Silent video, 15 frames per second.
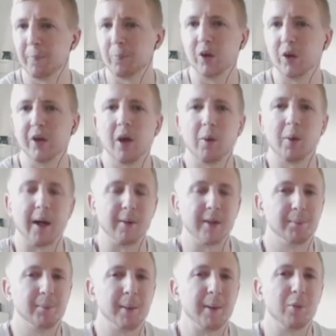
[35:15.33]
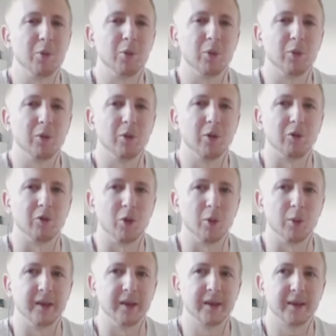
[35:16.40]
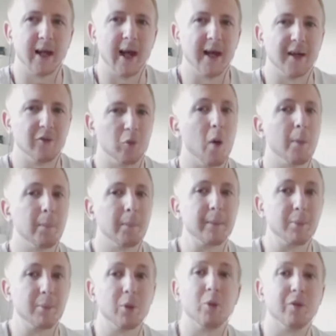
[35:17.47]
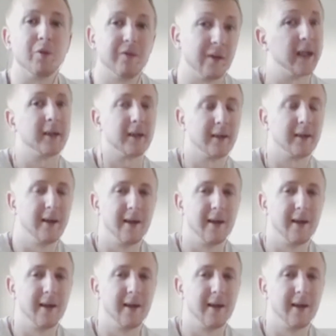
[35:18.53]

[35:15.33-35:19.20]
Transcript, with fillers: well, you know how it is. People are always scared of what people think